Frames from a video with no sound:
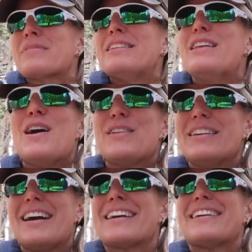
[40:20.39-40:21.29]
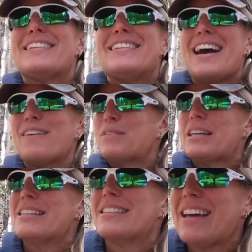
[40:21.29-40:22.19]
no, they're not going to go down,
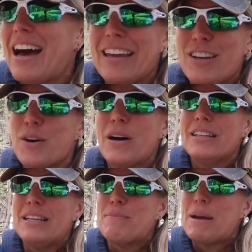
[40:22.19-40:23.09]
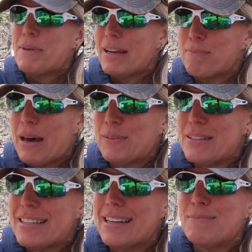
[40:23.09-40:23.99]
because I know I'll need my
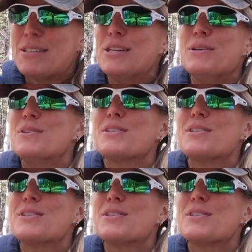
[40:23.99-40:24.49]
mountain time too.